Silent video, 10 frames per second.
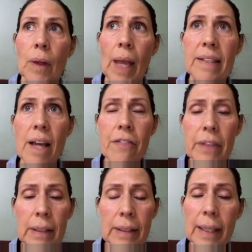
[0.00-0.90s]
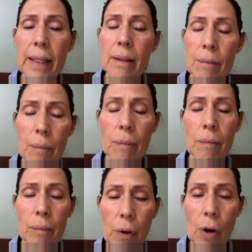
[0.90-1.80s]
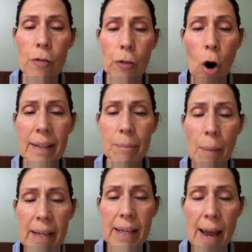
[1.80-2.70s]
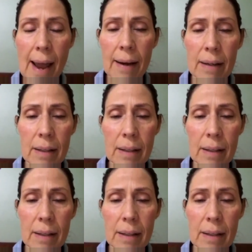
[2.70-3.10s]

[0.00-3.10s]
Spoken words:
Definitely overall, my neck,